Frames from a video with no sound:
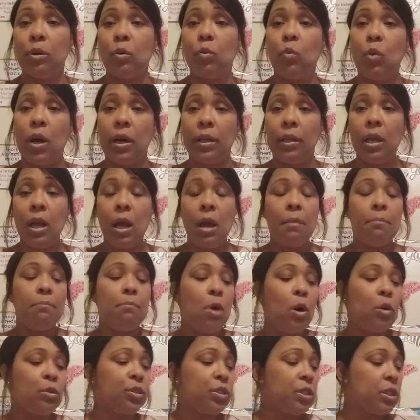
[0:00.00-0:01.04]
Most of the
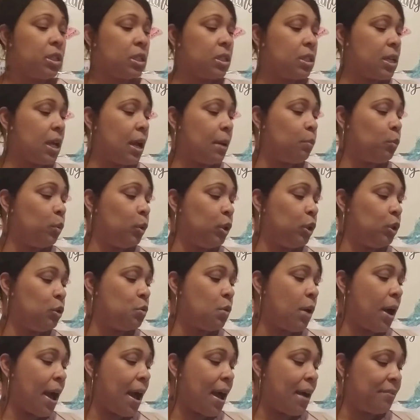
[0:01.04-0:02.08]
time when you have
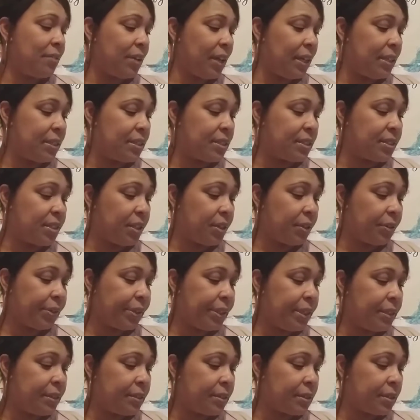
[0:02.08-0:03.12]
a series,
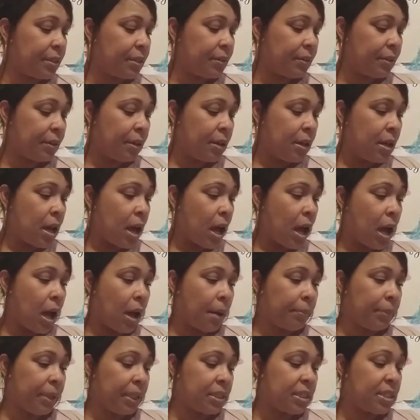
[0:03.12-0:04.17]
it
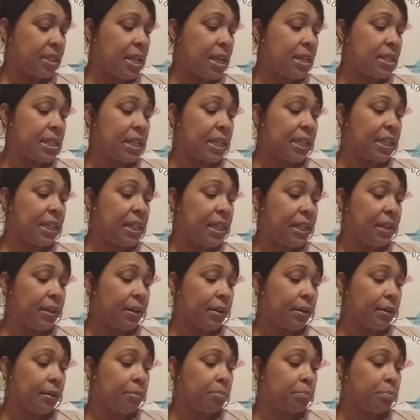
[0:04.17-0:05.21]
says it here,
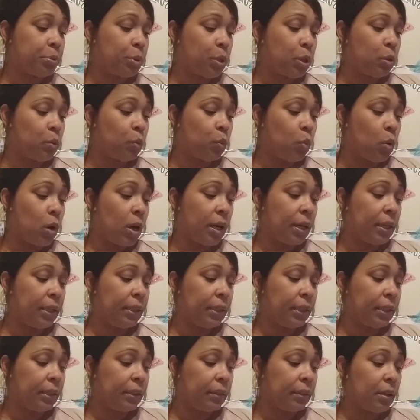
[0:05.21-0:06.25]
book 1
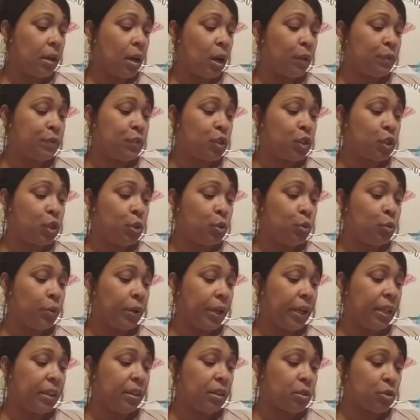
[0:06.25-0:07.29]
of 2 in the
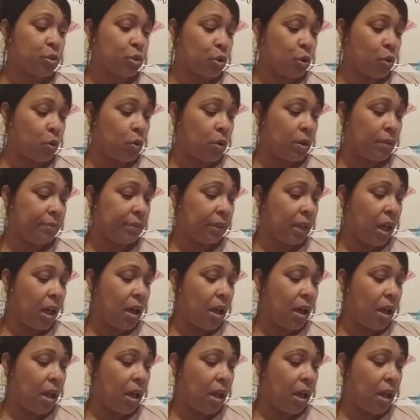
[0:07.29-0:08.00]
Circle of Love.